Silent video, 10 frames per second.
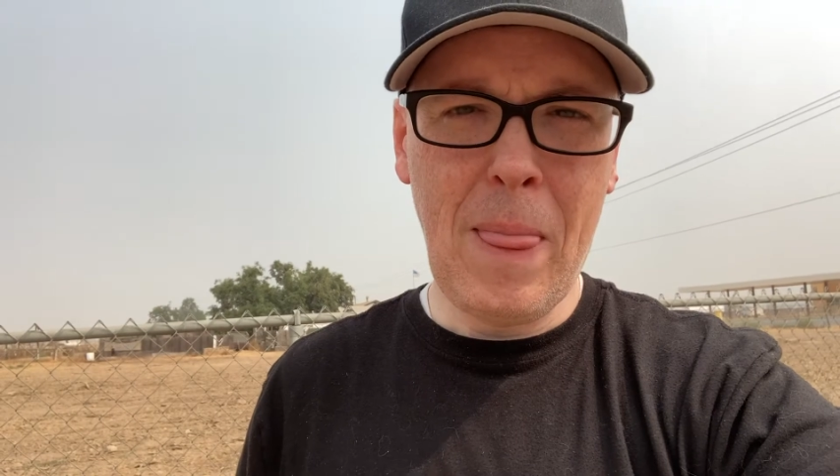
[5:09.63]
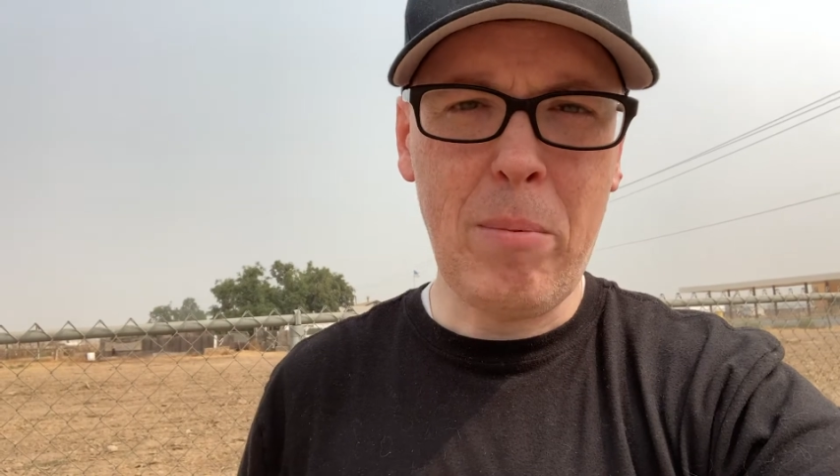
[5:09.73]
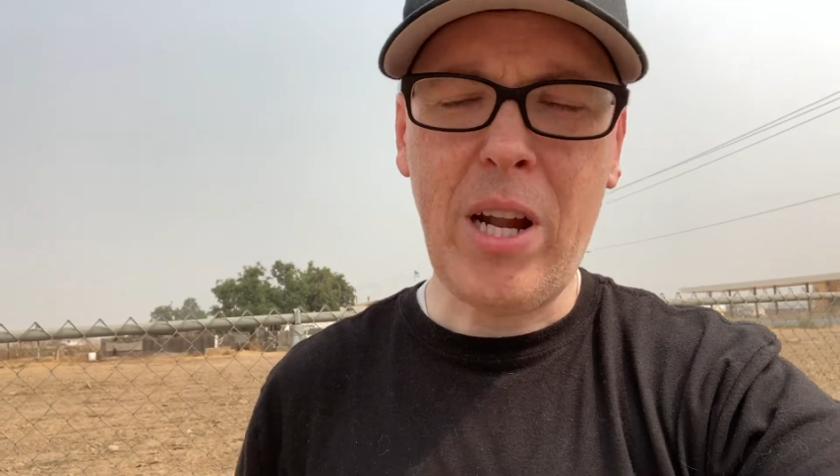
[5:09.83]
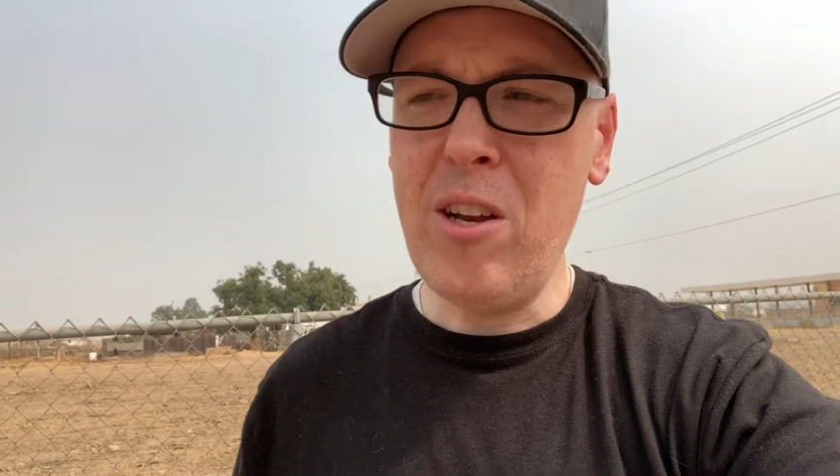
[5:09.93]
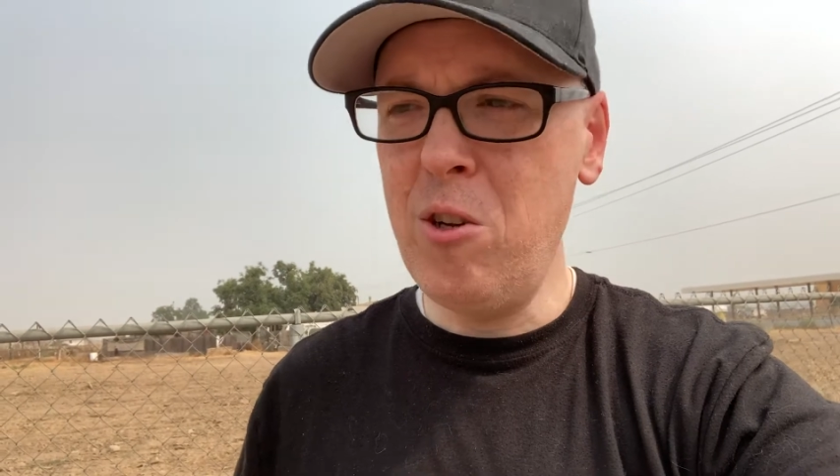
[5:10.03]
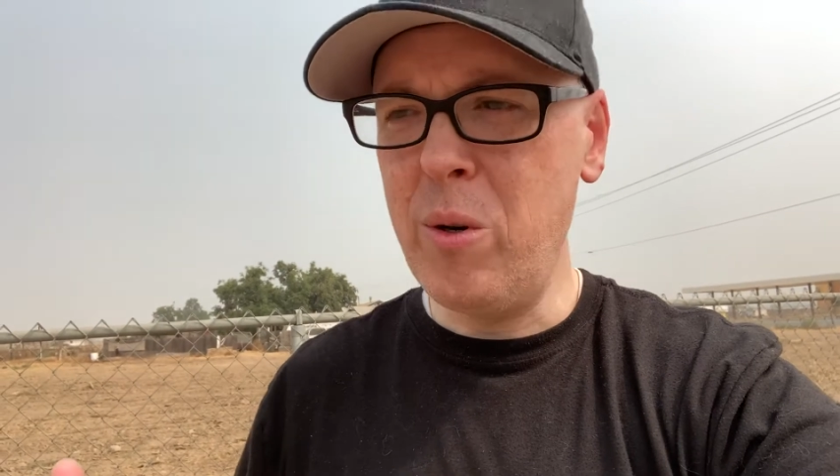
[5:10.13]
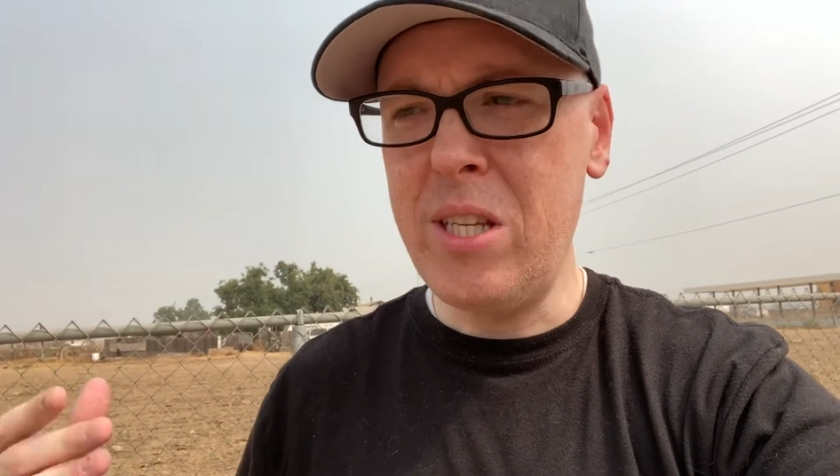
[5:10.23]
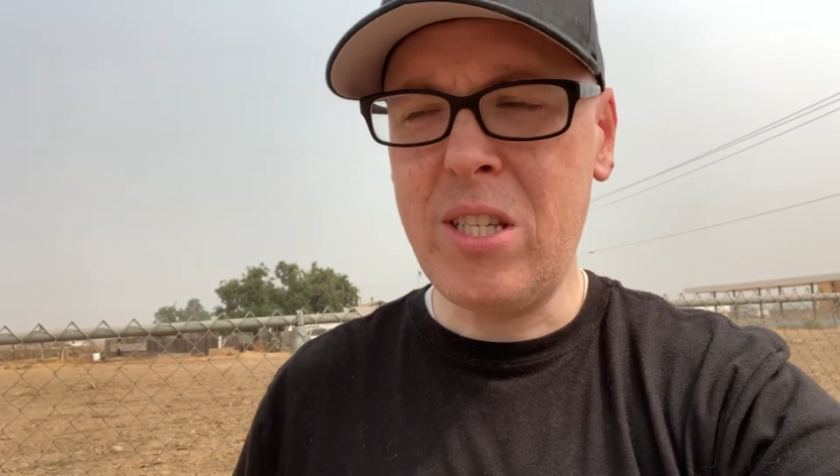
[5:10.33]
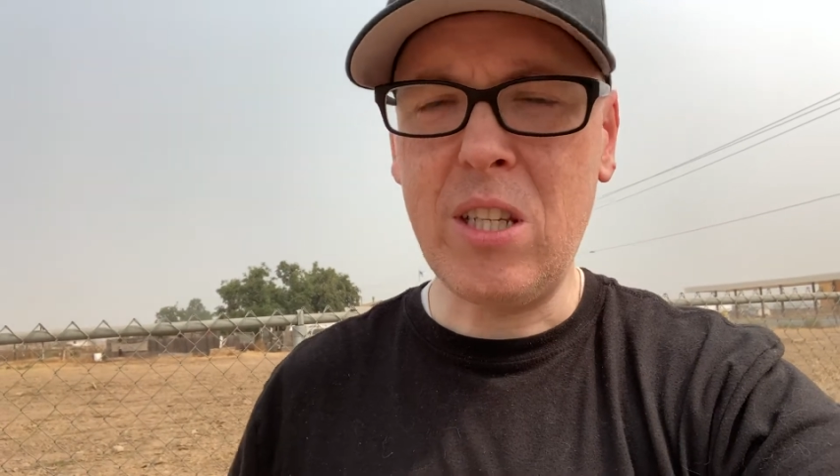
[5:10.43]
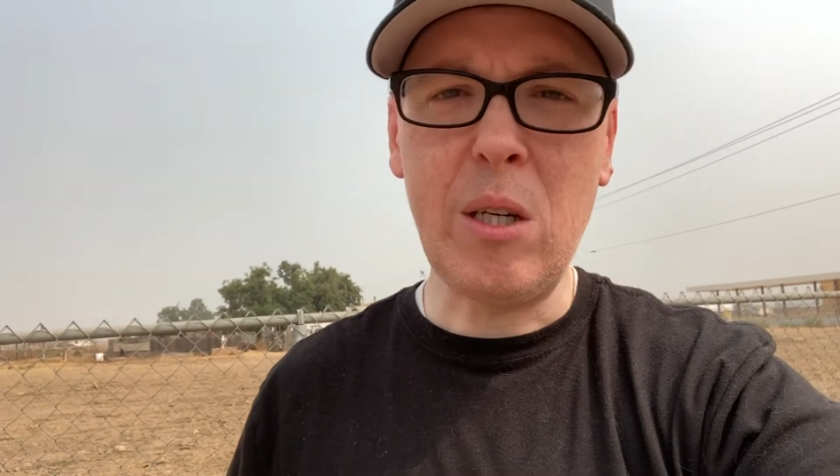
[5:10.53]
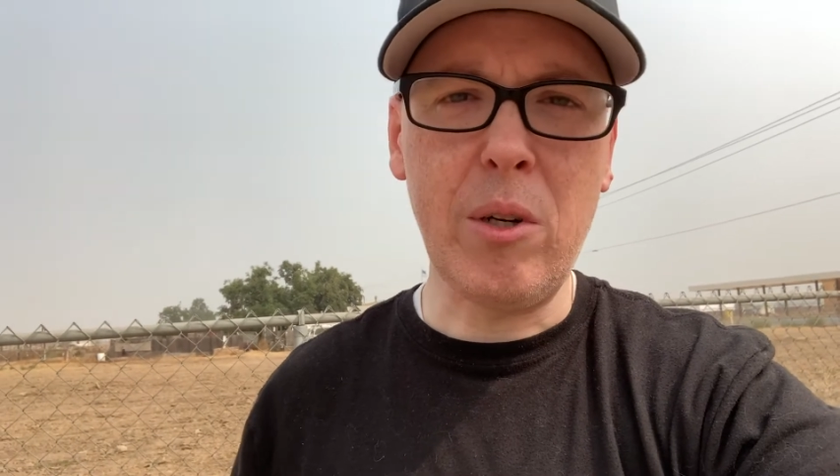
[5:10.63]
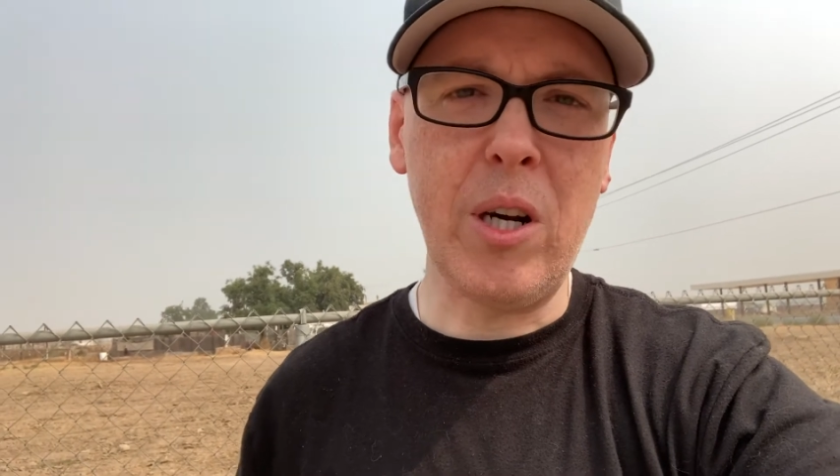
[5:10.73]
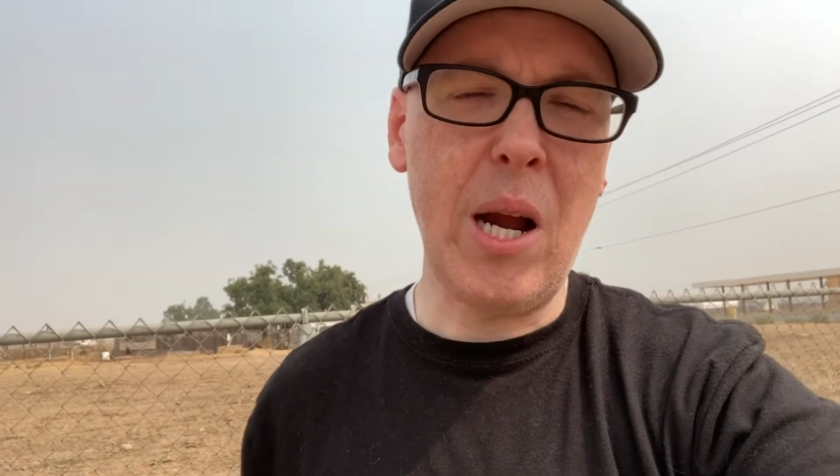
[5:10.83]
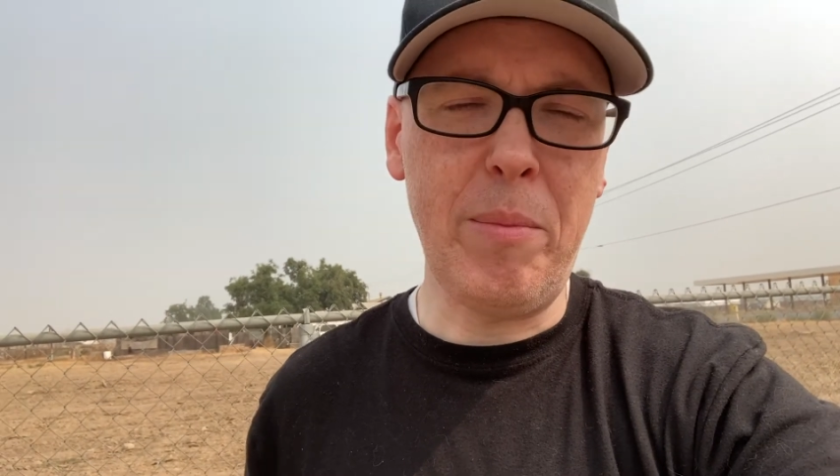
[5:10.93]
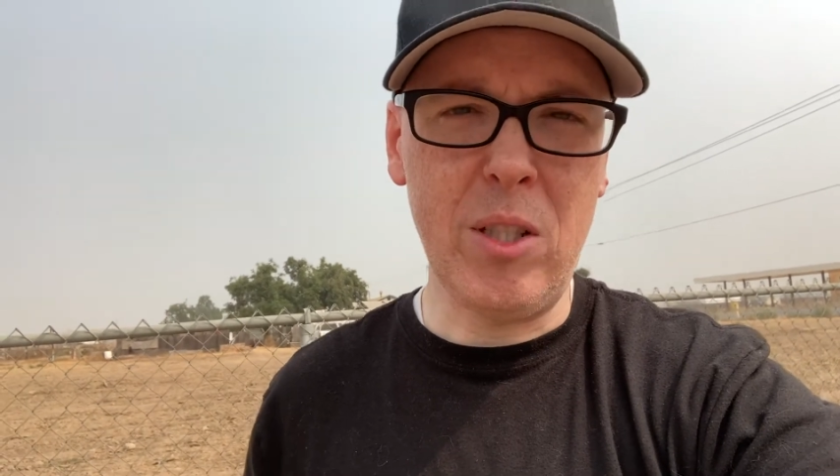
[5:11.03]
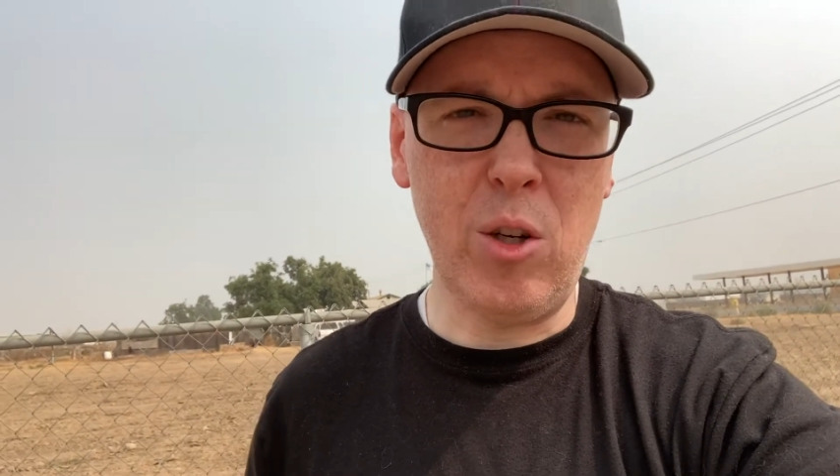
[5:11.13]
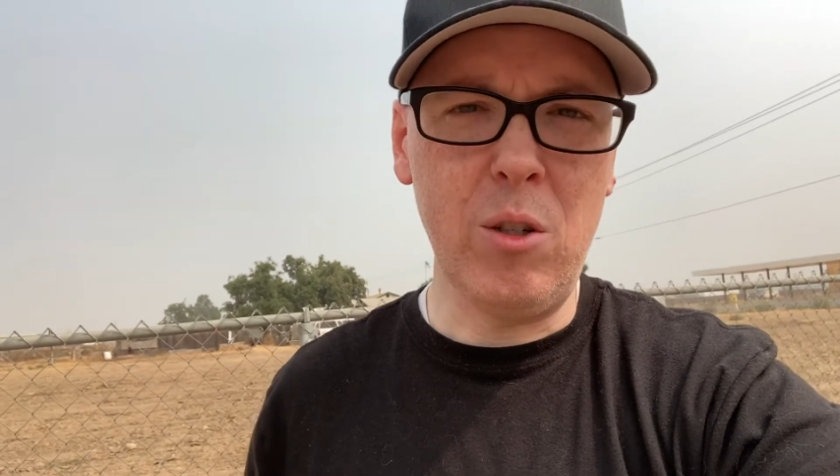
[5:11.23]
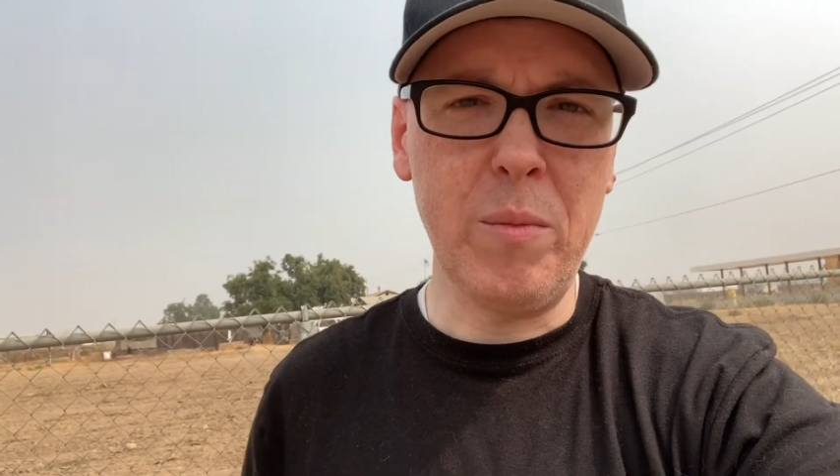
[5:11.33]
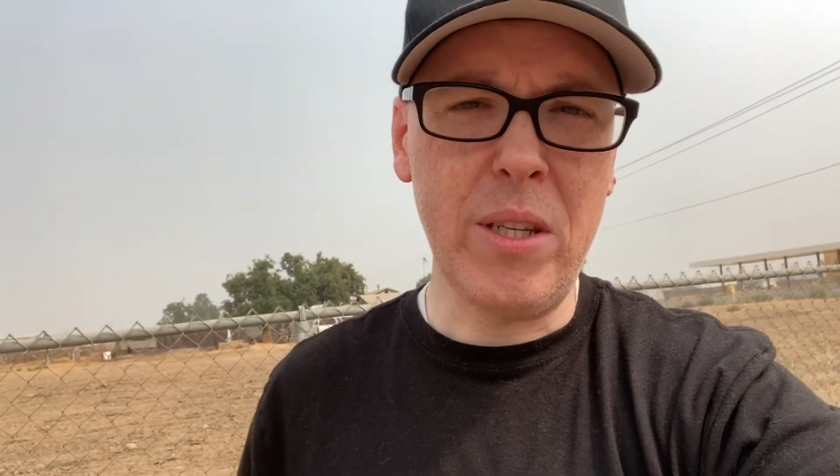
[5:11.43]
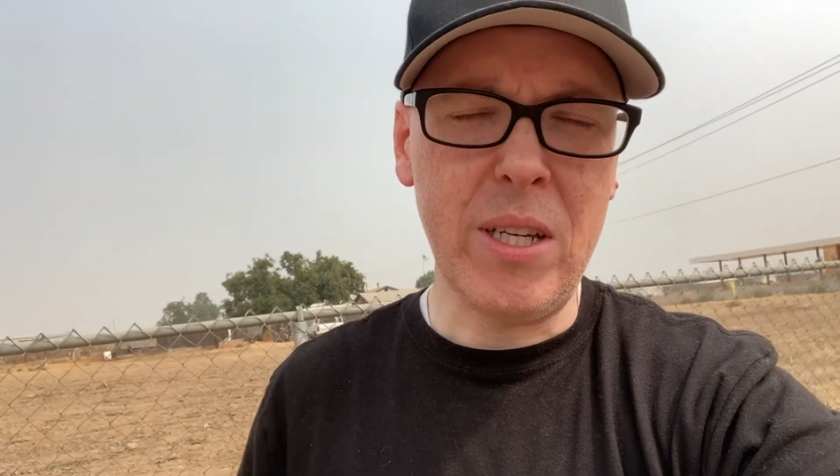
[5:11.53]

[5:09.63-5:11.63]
But I knew instantly when Grandpa told me